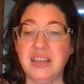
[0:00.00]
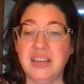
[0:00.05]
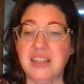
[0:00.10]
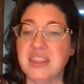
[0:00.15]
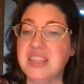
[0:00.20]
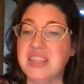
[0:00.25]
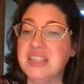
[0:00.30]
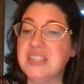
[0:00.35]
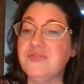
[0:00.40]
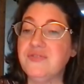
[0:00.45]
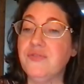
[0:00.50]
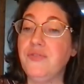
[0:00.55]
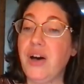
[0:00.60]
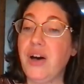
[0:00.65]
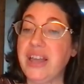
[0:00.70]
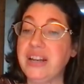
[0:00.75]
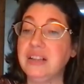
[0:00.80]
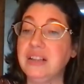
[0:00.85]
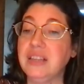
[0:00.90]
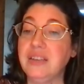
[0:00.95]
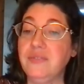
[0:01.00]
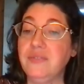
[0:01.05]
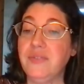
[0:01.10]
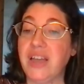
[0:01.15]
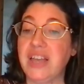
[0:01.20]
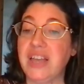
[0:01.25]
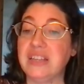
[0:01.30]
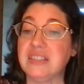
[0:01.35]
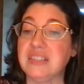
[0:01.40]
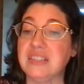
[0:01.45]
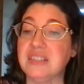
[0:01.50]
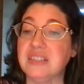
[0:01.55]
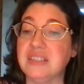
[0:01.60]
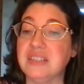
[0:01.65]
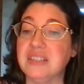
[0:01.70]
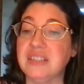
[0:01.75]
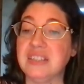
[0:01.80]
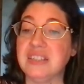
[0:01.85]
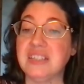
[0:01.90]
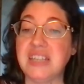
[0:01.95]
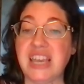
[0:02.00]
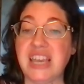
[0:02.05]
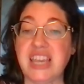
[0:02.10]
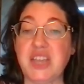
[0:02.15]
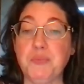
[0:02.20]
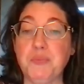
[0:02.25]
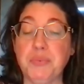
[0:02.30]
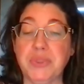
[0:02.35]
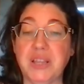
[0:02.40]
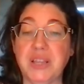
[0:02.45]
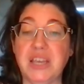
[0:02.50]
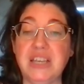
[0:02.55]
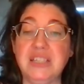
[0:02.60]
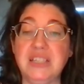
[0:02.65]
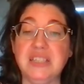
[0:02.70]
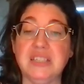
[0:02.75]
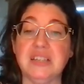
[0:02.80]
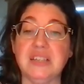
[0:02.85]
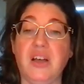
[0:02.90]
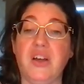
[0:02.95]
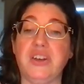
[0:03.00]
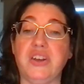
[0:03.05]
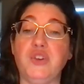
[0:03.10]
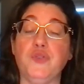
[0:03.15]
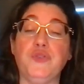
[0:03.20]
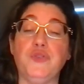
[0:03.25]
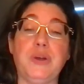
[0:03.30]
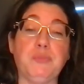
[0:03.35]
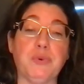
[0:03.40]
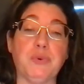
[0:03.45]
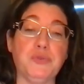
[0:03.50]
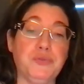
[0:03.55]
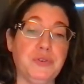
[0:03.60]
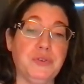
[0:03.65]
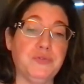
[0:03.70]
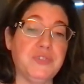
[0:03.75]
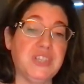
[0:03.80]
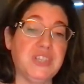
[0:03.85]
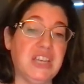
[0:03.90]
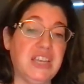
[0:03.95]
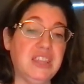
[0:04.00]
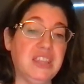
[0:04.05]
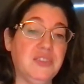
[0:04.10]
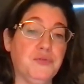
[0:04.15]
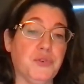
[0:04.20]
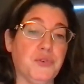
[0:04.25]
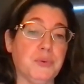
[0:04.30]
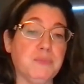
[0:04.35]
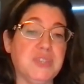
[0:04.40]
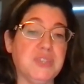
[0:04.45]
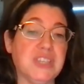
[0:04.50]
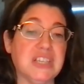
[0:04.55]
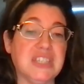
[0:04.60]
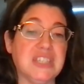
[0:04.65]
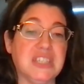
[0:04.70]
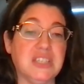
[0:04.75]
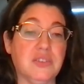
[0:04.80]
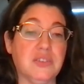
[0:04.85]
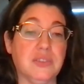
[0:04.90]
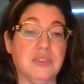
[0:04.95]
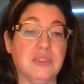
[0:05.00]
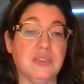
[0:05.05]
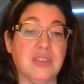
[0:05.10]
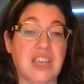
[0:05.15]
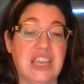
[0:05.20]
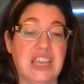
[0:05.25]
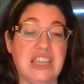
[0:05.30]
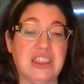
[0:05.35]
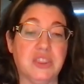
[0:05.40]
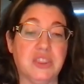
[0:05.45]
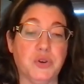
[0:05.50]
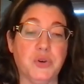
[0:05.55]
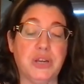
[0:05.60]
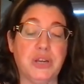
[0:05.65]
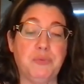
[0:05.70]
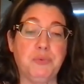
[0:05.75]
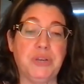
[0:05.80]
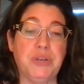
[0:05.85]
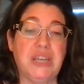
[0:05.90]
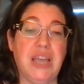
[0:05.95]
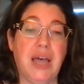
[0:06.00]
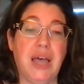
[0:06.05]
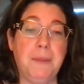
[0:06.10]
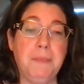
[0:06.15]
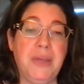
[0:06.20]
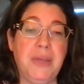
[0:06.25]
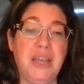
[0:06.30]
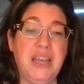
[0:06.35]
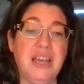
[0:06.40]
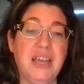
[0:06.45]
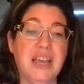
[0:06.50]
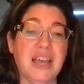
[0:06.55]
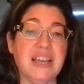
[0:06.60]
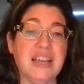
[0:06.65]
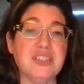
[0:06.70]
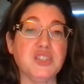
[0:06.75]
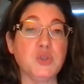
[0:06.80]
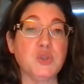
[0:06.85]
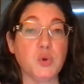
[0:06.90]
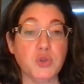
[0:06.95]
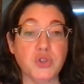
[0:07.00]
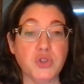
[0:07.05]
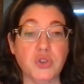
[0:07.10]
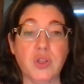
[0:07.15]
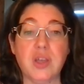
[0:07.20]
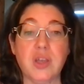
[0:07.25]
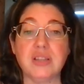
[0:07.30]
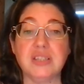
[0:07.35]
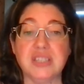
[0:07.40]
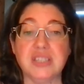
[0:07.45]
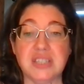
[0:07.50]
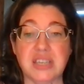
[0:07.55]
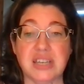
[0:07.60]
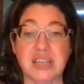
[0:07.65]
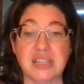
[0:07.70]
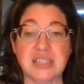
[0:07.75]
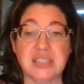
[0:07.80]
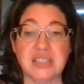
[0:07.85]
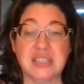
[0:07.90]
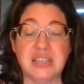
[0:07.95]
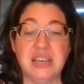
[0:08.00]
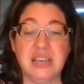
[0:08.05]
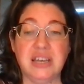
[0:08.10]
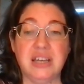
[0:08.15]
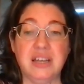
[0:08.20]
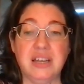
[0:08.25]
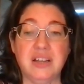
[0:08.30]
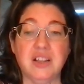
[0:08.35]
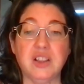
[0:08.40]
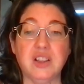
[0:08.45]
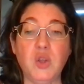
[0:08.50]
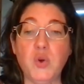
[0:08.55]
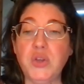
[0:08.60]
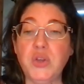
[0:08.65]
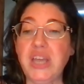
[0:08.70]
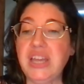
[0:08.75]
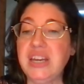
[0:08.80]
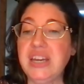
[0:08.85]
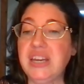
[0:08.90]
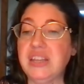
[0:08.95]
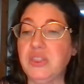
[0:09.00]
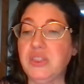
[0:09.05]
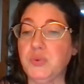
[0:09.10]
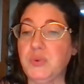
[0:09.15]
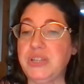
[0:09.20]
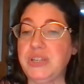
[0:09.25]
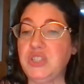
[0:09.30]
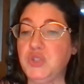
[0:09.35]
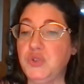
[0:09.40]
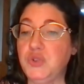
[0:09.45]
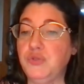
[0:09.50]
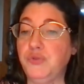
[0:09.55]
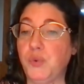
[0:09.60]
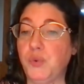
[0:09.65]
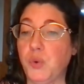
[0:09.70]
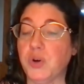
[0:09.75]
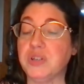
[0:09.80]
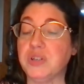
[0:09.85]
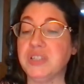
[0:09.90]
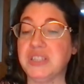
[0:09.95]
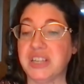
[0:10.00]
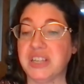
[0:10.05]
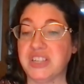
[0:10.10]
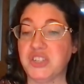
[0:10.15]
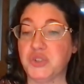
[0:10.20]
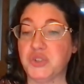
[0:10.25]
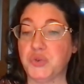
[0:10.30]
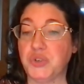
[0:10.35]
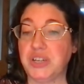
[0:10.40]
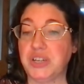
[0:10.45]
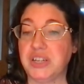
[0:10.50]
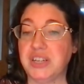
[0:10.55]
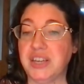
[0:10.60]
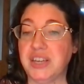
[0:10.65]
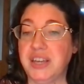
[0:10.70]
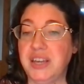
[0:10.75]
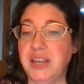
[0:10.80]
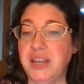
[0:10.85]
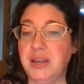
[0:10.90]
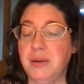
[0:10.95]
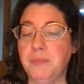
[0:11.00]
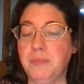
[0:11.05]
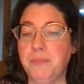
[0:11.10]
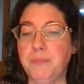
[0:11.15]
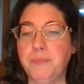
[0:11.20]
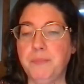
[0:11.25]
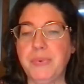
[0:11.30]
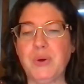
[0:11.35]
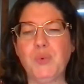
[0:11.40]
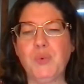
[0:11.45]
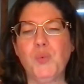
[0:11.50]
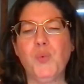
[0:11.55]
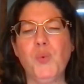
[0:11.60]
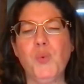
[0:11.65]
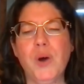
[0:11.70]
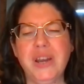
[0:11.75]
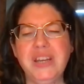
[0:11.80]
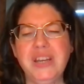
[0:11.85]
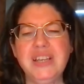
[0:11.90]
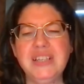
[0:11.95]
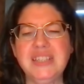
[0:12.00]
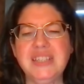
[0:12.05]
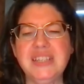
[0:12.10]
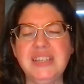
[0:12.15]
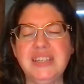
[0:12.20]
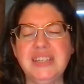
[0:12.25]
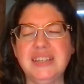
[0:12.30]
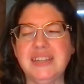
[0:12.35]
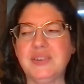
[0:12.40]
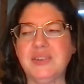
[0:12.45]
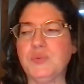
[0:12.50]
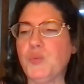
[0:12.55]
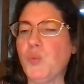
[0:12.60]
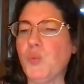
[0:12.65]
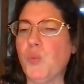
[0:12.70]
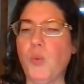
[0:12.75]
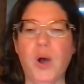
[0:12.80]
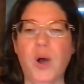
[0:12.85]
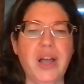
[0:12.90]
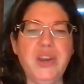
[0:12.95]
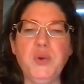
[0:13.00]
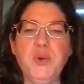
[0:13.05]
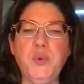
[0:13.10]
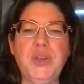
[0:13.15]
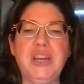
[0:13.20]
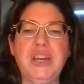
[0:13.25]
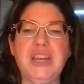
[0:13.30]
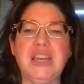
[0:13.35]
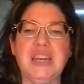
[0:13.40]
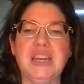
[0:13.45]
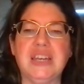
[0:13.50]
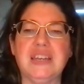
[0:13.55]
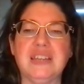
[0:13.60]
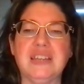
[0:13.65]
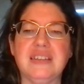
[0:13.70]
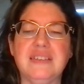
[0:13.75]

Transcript: This vital event is taking place on November 15th from 6 to 8:30 p.m. at Social on 6th, located at 324 6th Street but what is it and why do we need it?